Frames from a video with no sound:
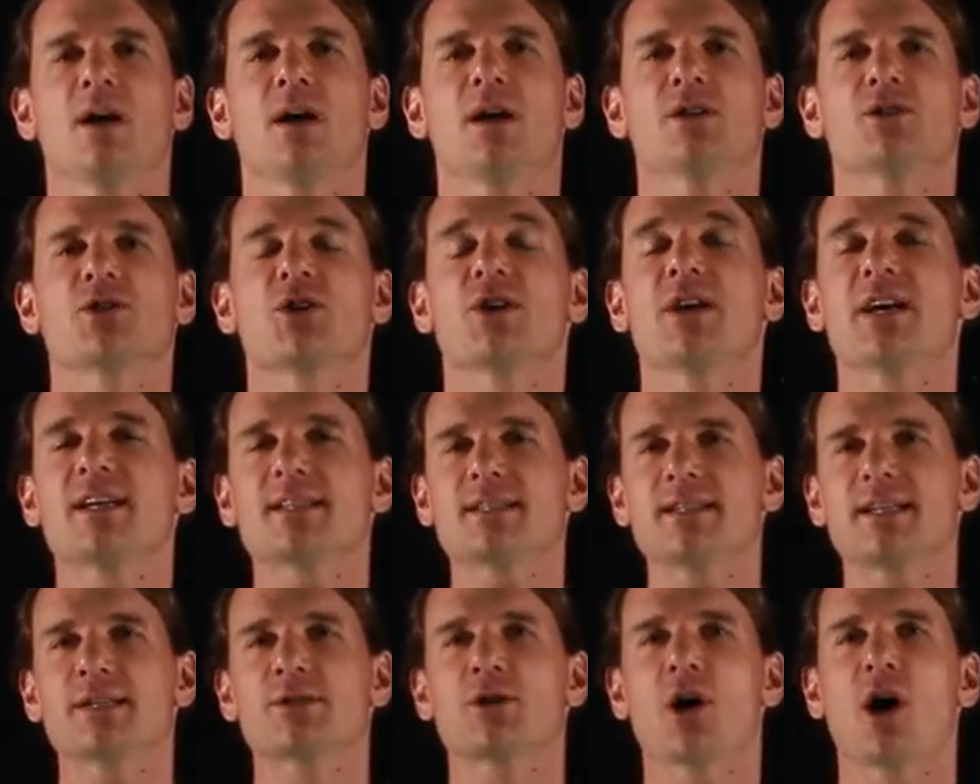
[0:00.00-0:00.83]
So here's
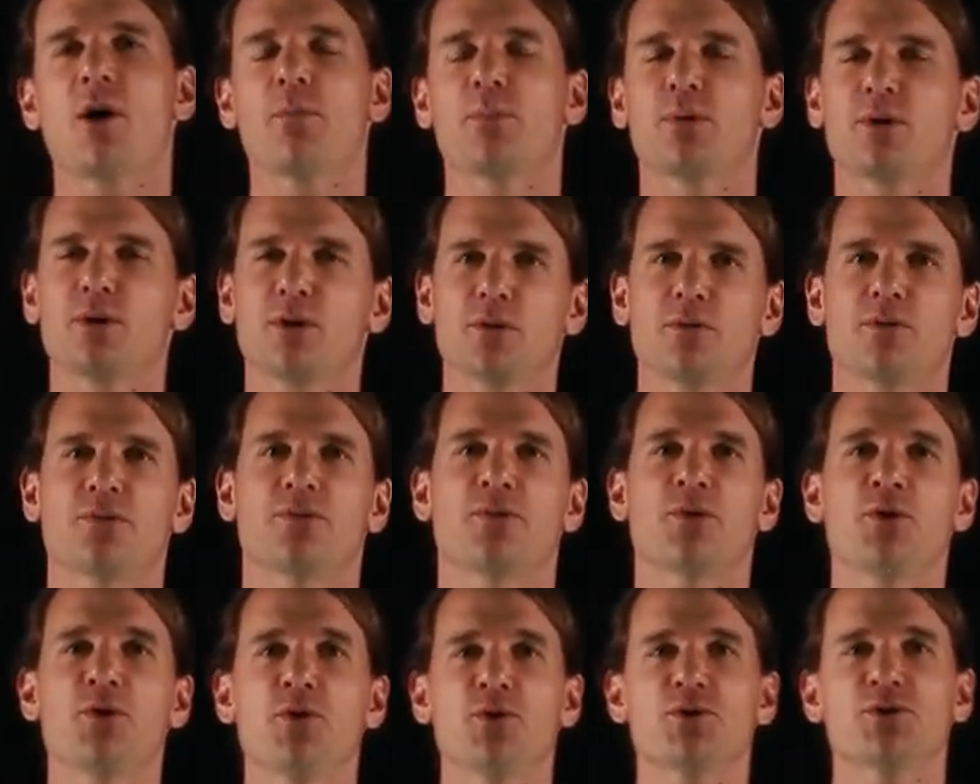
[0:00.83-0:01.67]
an example
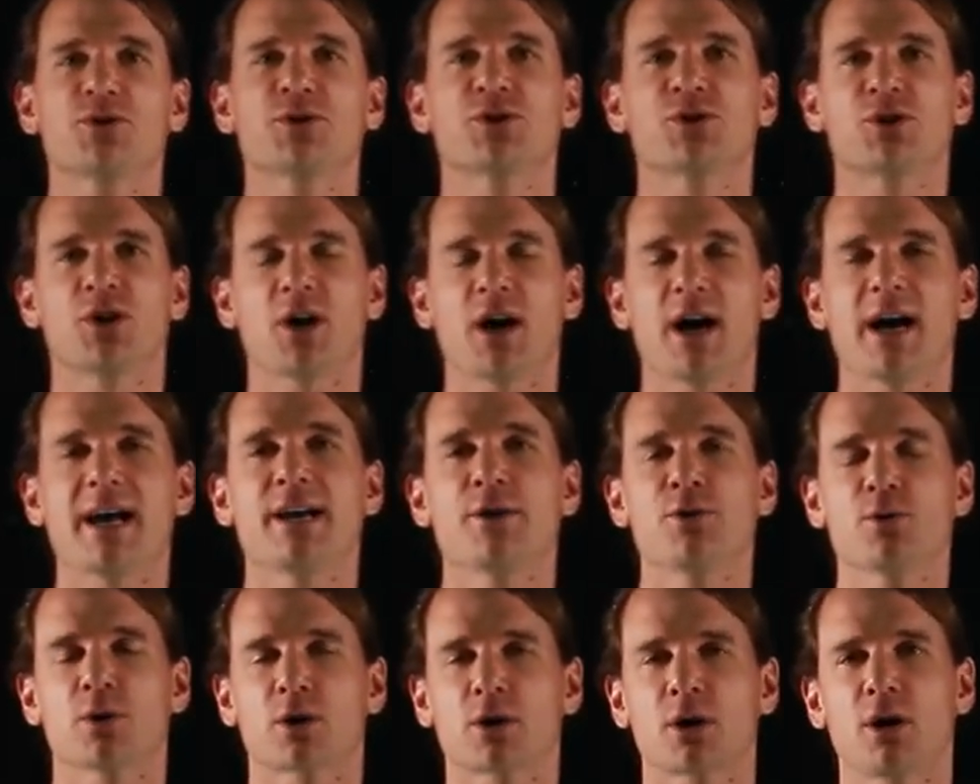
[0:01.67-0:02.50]
for you to try
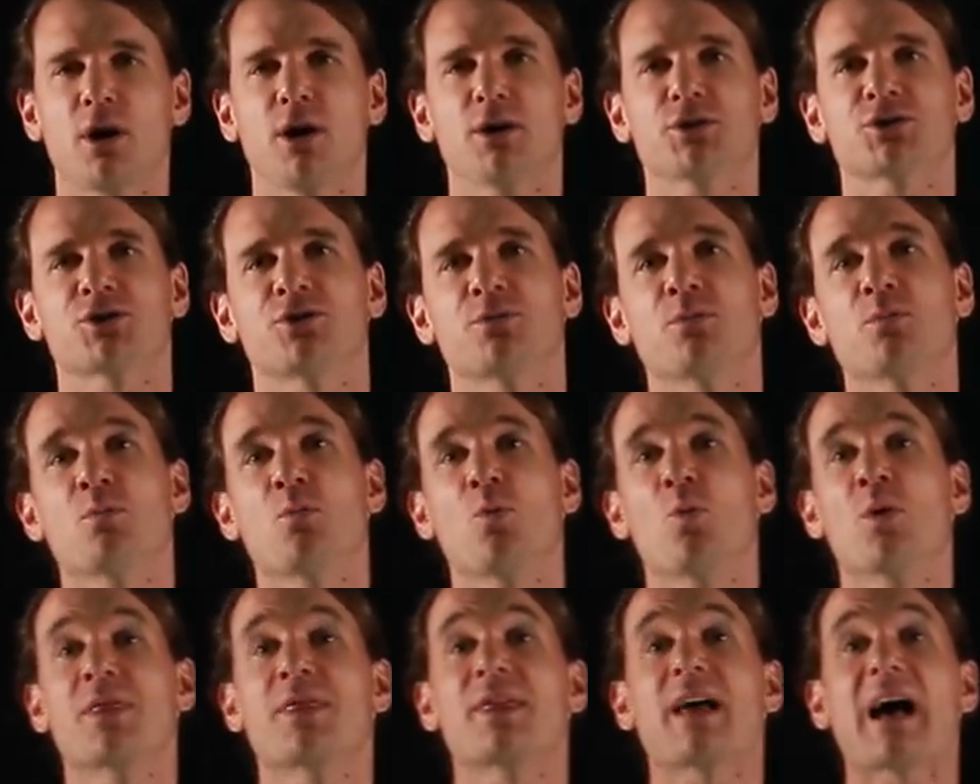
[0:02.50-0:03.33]
in your classroom
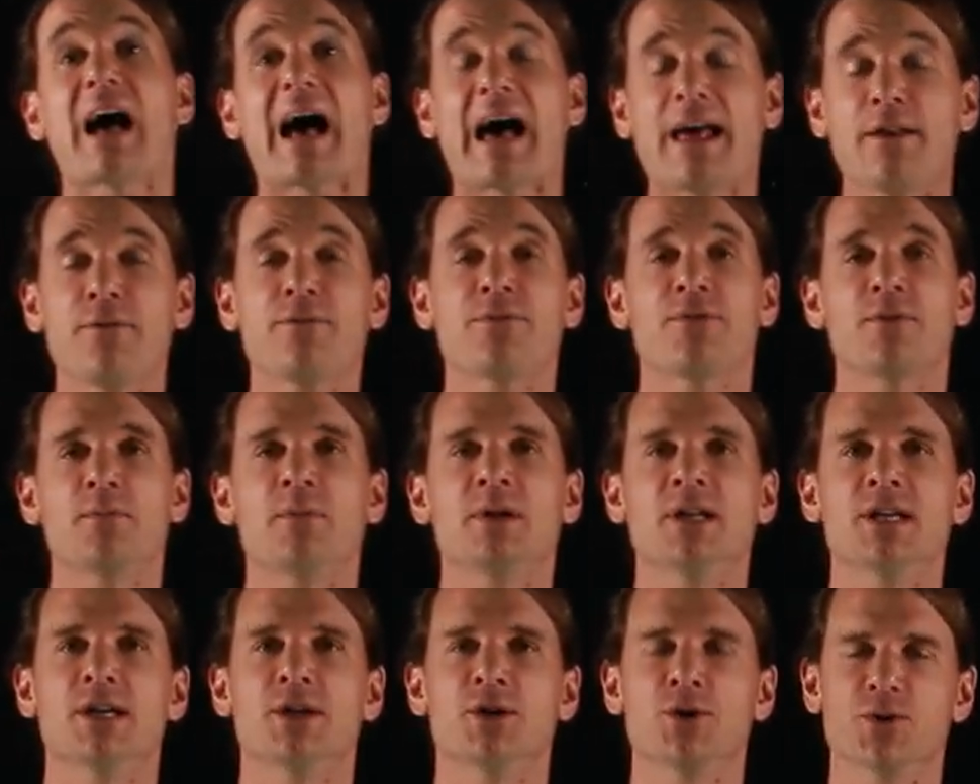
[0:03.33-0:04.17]
with
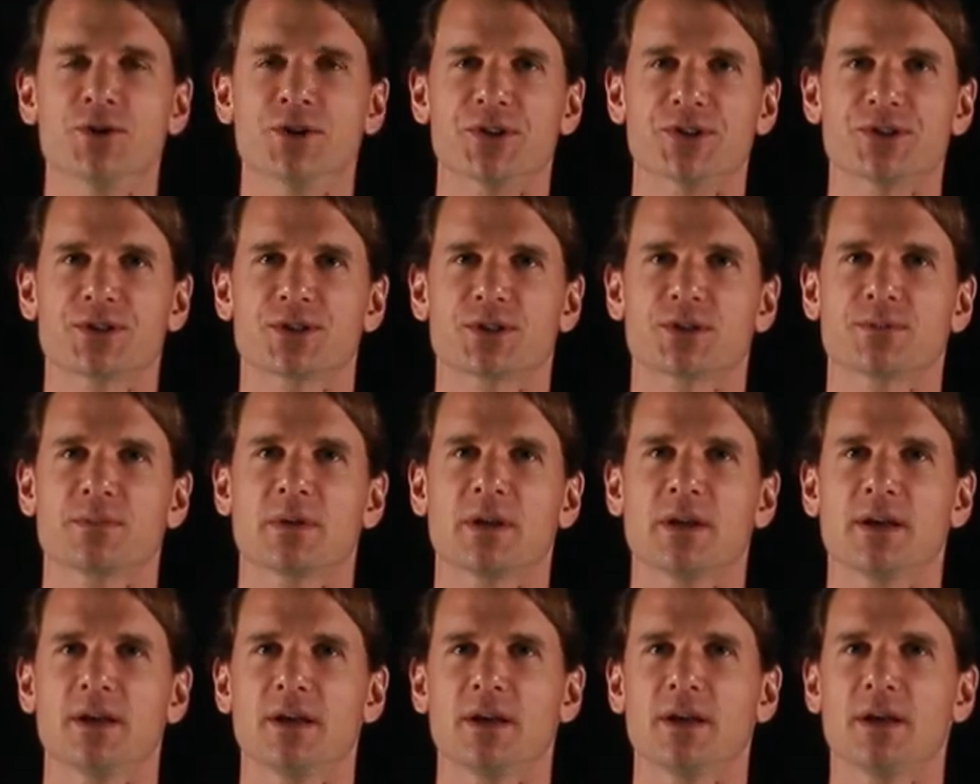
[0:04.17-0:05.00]
unfamiliar units.
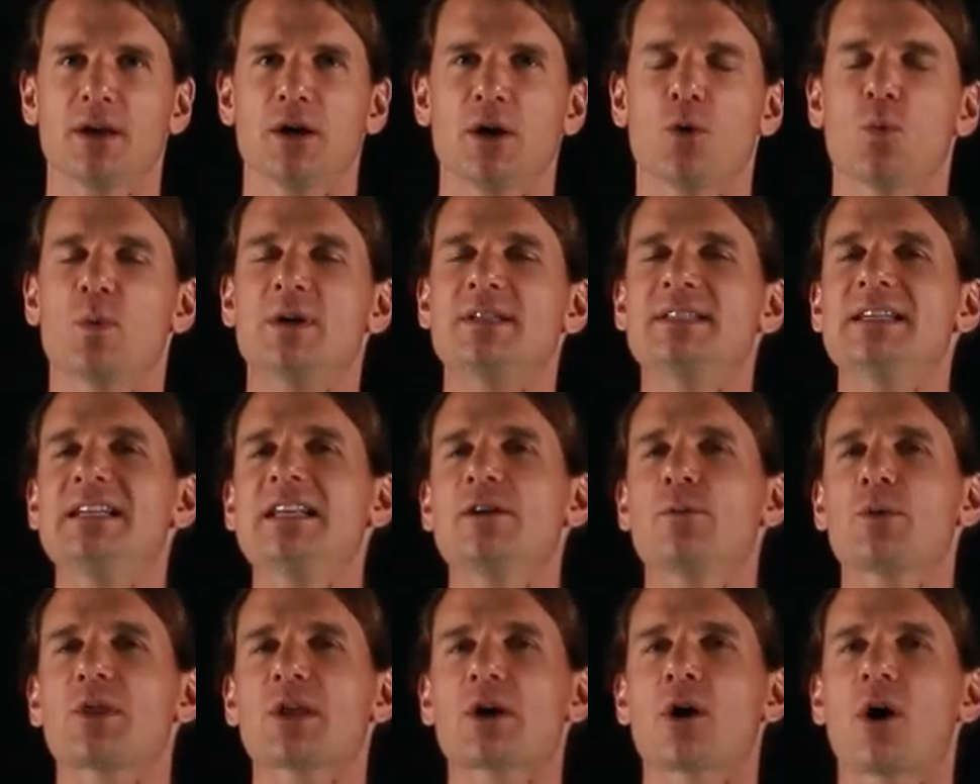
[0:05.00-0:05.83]
We're dealing
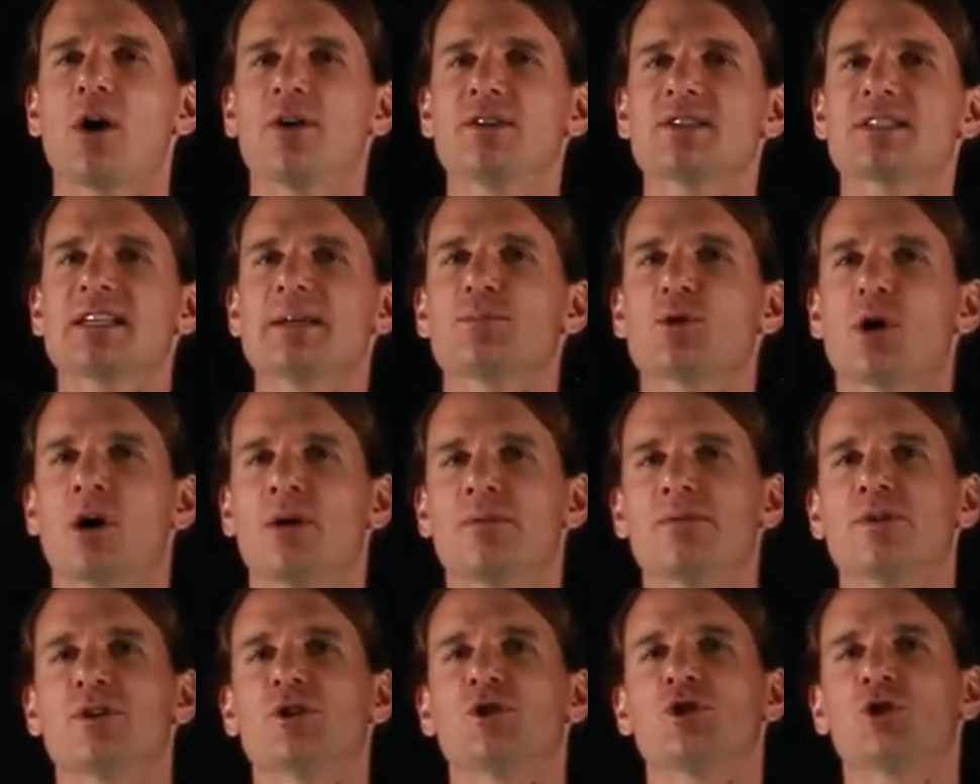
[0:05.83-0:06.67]
with the concept
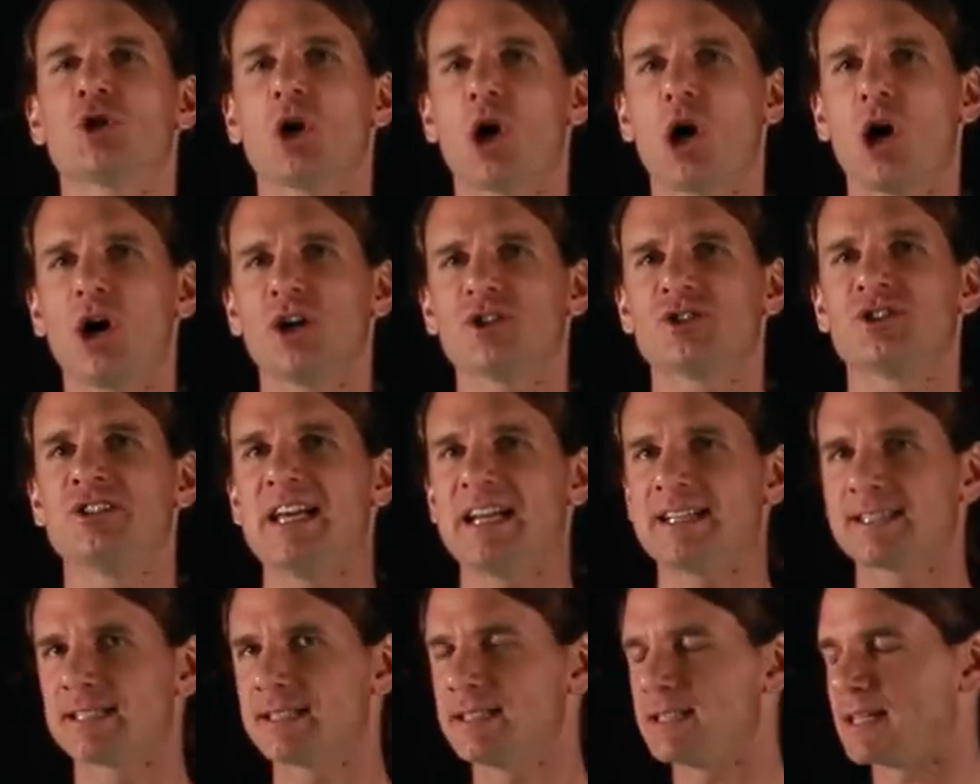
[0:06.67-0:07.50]
of charge
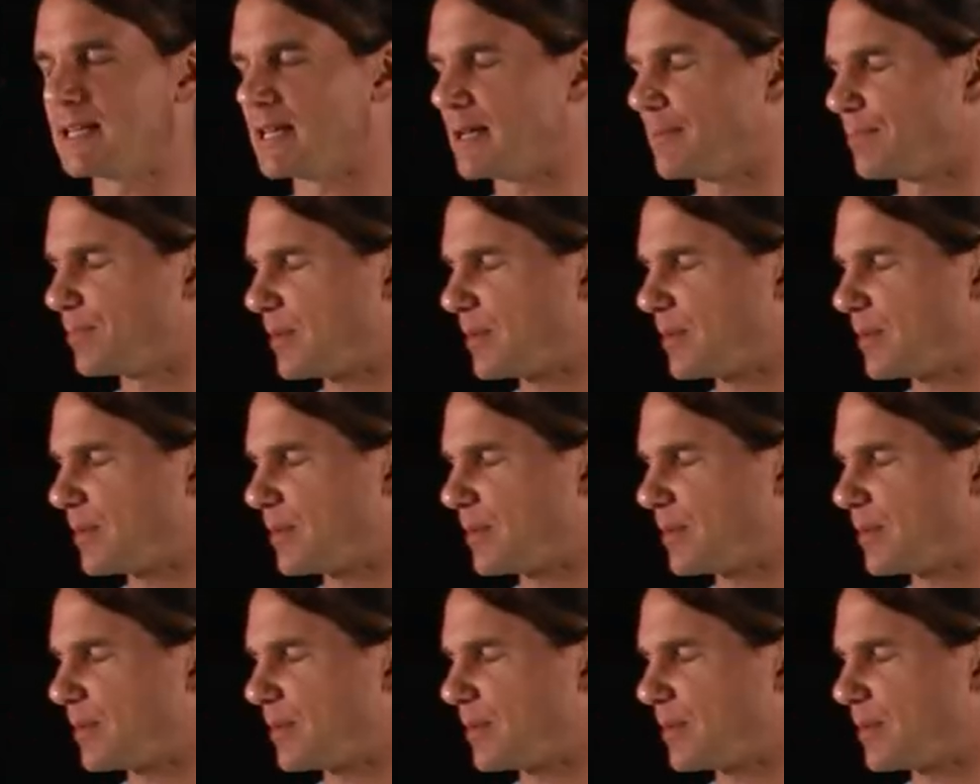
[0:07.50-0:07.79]
density,